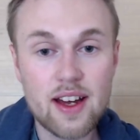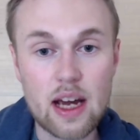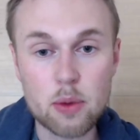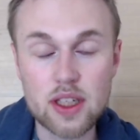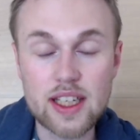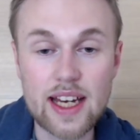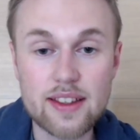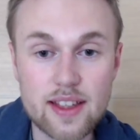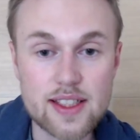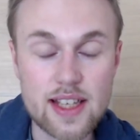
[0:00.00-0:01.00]
I'm gonna
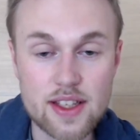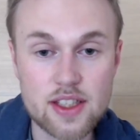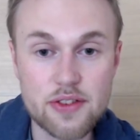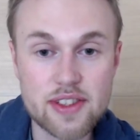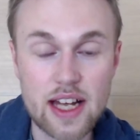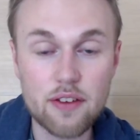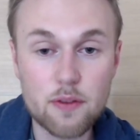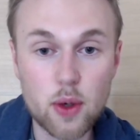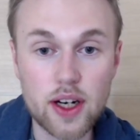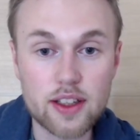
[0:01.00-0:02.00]
get a sense of
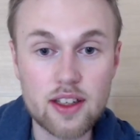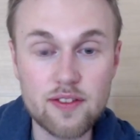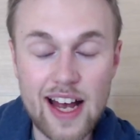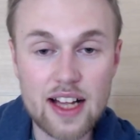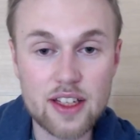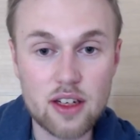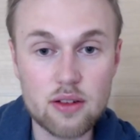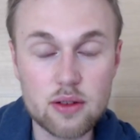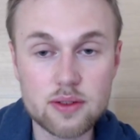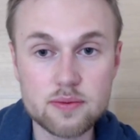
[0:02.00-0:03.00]
self-worth and value.